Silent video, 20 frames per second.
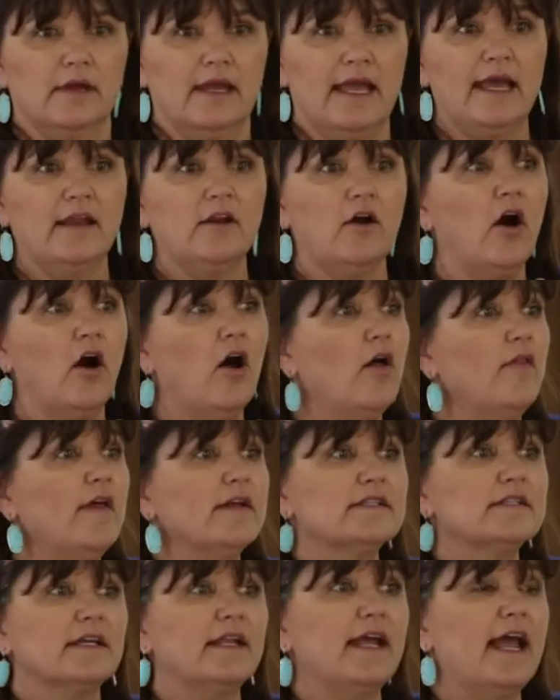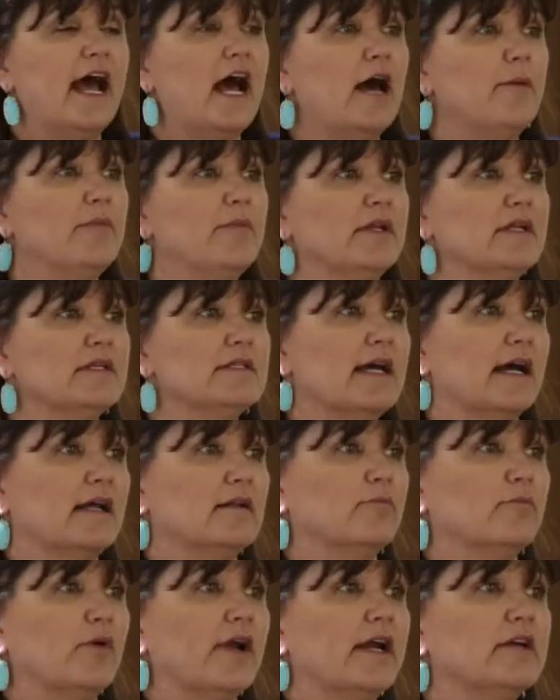And all that's going to happen is
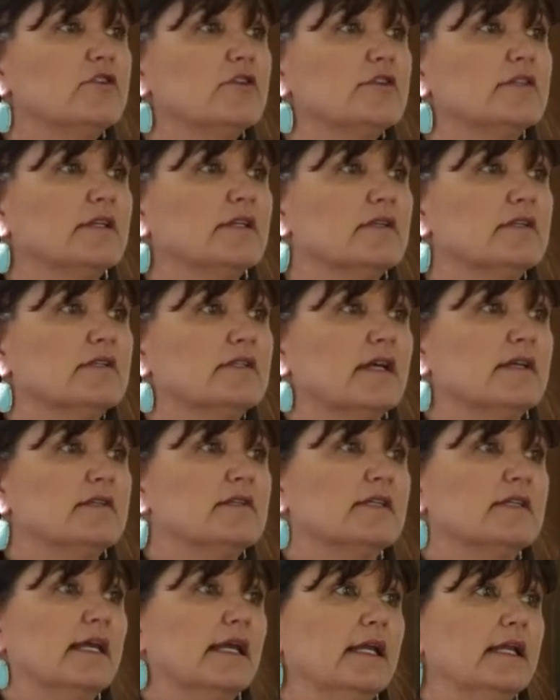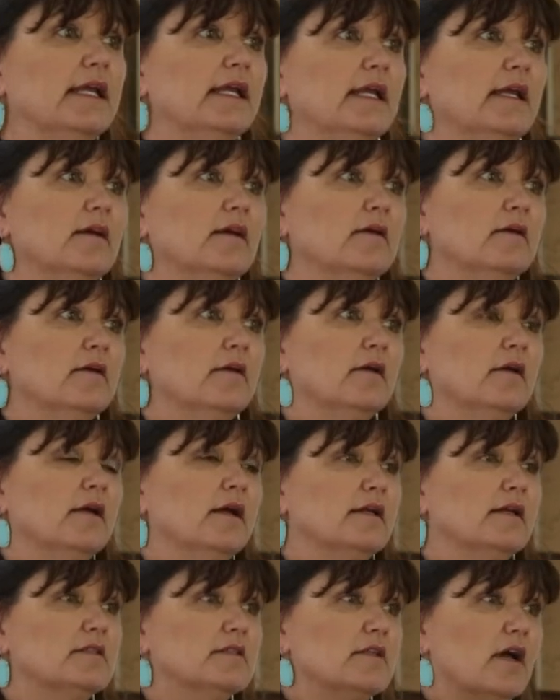that branch is going to stay skinny.
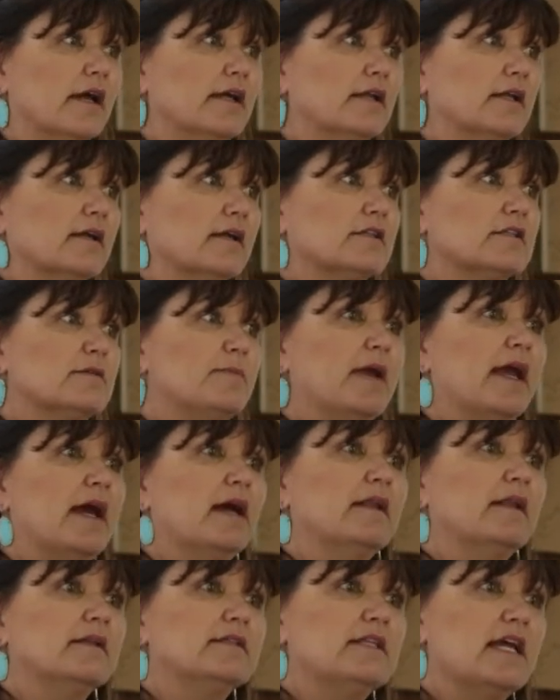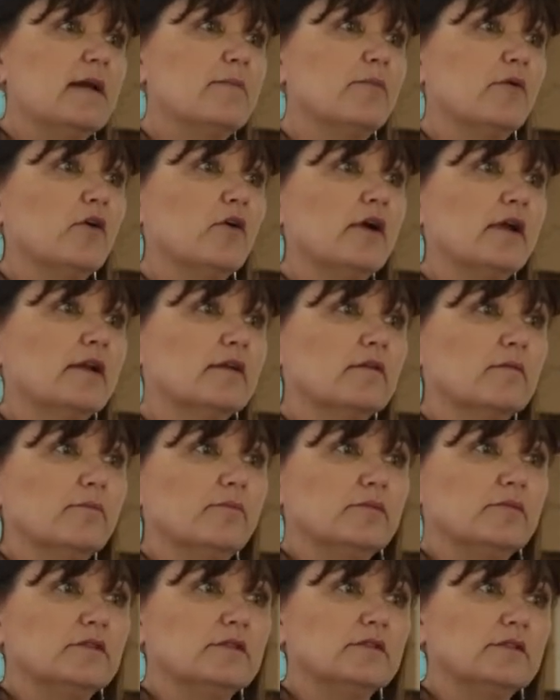It's not going to expand and taper and
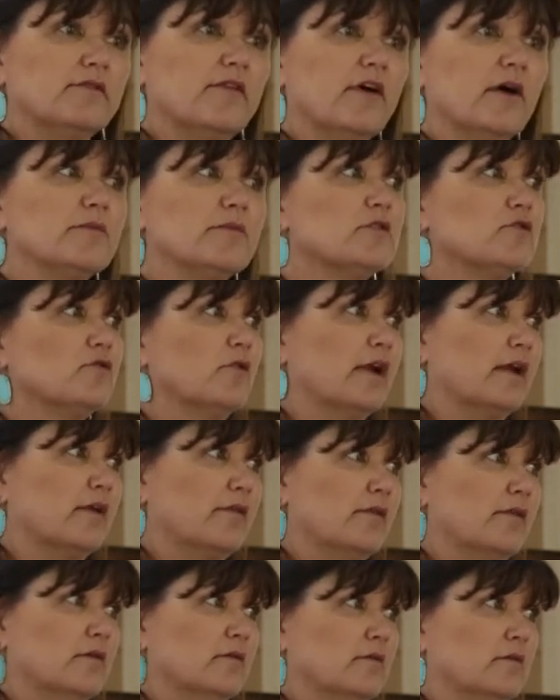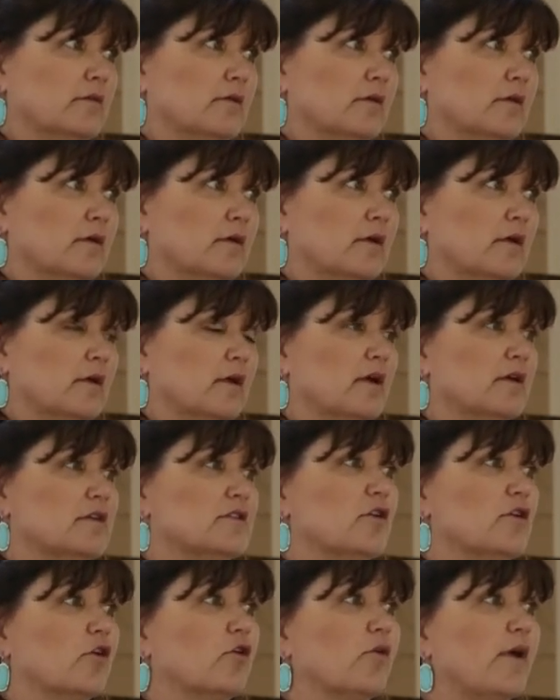develop strength.
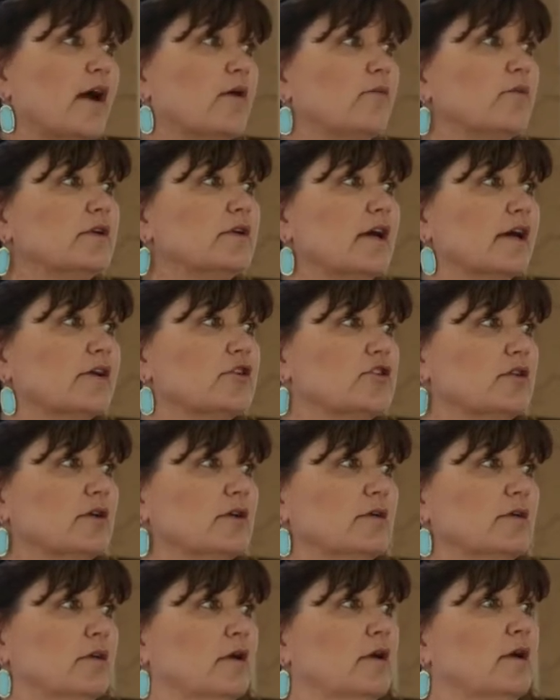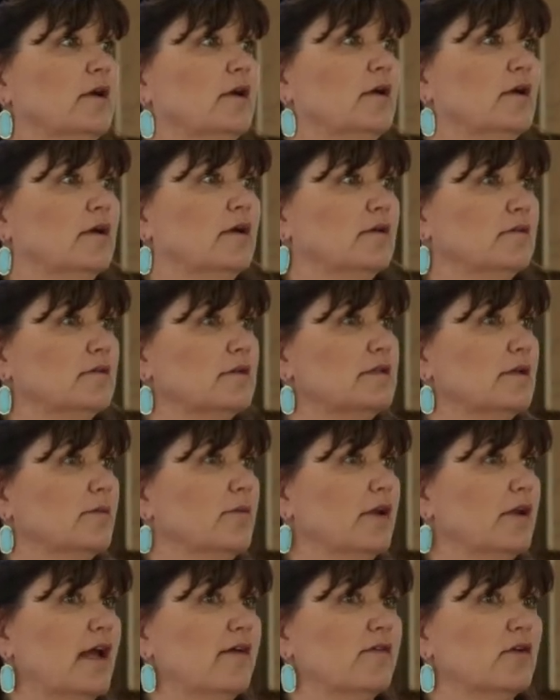So crown reduction. Does
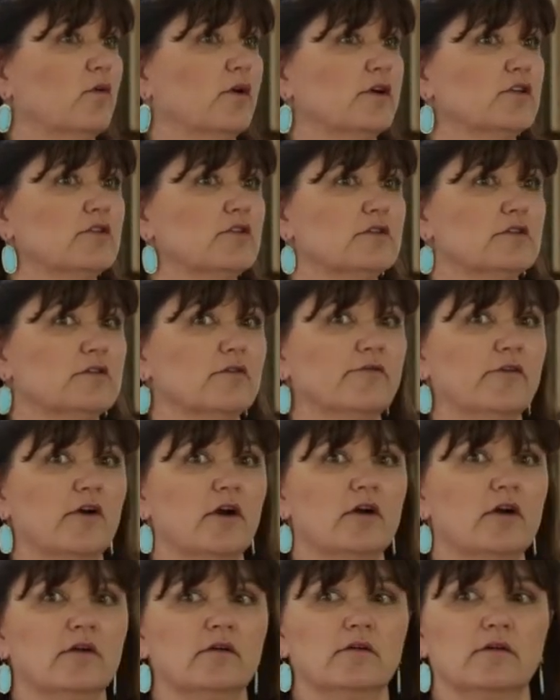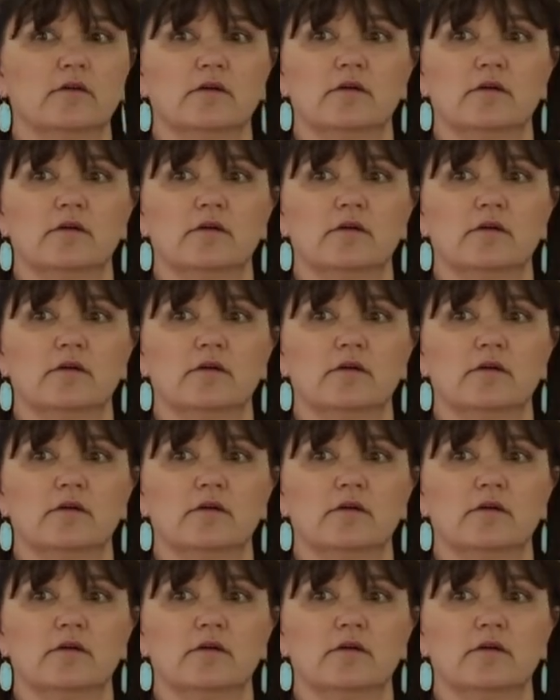anybody have any questions so far?